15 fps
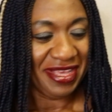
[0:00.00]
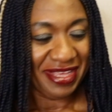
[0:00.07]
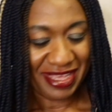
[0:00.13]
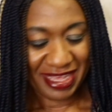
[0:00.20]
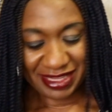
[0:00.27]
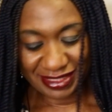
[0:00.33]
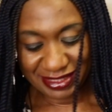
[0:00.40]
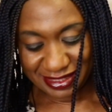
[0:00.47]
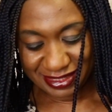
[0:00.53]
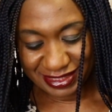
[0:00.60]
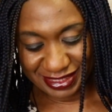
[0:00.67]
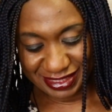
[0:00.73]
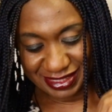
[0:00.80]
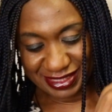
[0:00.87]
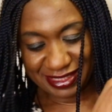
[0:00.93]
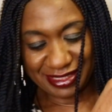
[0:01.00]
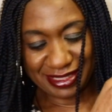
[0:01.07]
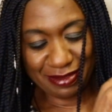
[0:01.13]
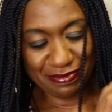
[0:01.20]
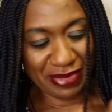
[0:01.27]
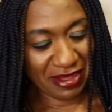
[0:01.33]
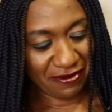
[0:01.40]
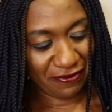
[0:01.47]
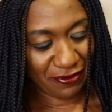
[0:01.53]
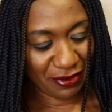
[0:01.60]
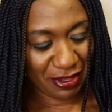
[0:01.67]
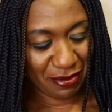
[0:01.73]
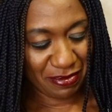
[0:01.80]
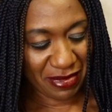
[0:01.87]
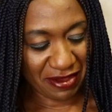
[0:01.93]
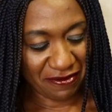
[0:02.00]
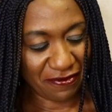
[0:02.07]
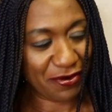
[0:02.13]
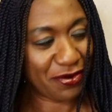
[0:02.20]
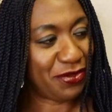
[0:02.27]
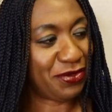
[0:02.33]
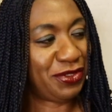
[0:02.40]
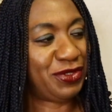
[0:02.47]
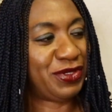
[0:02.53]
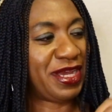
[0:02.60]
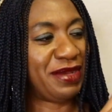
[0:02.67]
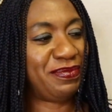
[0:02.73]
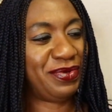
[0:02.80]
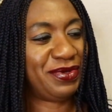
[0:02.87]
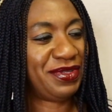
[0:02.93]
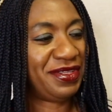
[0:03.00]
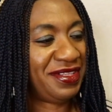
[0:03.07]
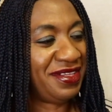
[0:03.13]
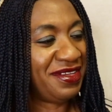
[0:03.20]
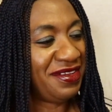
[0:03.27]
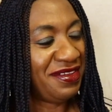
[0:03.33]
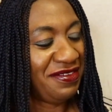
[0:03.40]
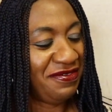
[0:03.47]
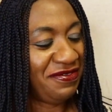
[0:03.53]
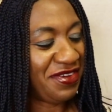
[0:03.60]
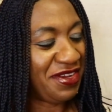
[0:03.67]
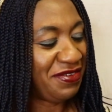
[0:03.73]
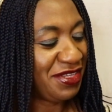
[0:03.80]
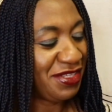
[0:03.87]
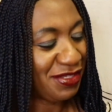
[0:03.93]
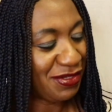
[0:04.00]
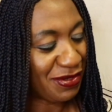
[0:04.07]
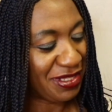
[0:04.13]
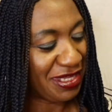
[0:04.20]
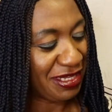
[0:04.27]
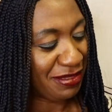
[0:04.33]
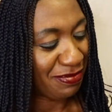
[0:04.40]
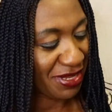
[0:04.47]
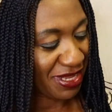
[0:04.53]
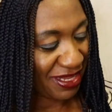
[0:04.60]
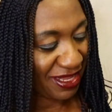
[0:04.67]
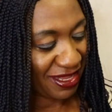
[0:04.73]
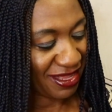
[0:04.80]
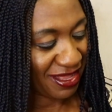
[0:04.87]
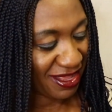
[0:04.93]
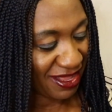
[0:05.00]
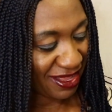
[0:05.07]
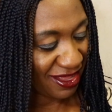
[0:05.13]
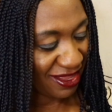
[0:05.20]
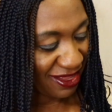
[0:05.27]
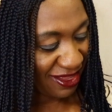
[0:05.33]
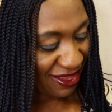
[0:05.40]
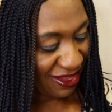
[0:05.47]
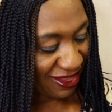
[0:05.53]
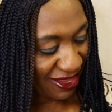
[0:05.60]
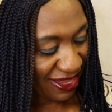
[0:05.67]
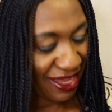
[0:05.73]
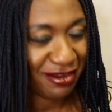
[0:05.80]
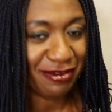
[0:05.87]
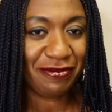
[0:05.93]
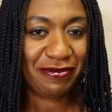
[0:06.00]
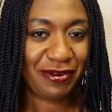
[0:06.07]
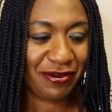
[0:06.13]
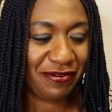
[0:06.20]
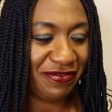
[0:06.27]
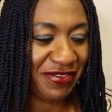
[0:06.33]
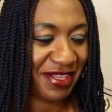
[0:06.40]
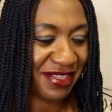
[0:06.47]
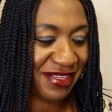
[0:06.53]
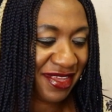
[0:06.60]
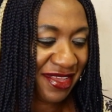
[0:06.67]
Yeah, this is the bag for the Manfrotto tripod. Very solid bag, kind of lovely.